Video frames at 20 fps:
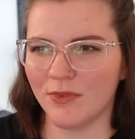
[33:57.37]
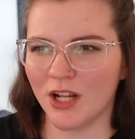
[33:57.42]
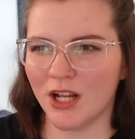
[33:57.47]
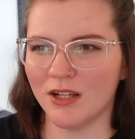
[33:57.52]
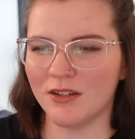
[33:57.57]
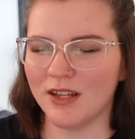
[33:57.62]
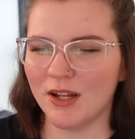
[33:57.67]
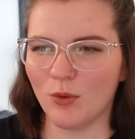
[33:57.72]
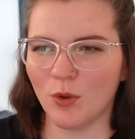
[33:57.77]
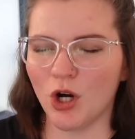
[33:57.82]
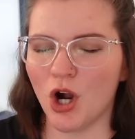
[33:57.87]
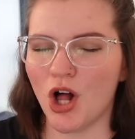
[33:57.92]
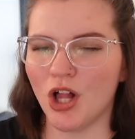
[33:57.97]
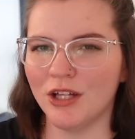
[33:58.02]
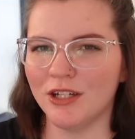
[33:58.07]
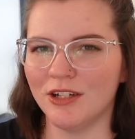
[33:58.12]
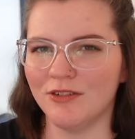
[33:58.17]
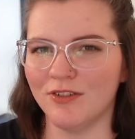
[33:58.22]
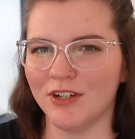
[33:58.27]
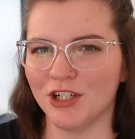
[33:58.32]
Cause, like, we're all
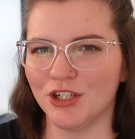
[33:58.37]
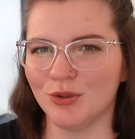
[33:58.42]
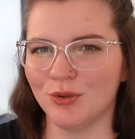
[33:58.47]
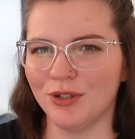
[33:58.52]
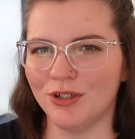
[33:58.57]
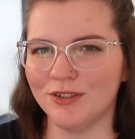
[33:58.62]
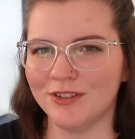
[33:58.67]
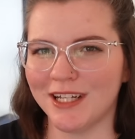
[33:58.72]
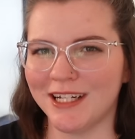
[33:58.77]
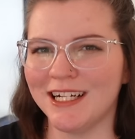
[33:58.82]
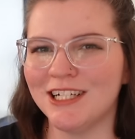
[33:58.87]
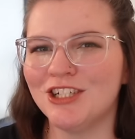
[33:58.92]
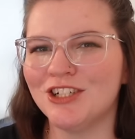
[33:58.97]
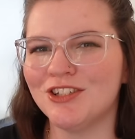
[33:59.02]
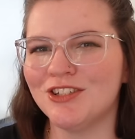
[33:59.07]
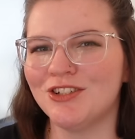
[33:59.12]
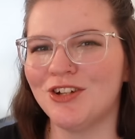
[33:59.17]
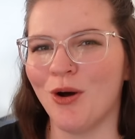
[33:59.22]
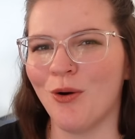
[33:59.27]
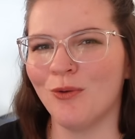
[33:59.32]
individuals, and I
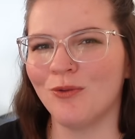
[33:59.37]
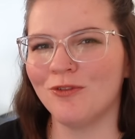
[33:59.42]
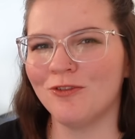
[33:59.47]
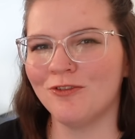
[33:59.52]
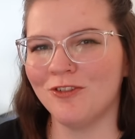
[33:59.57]
just don't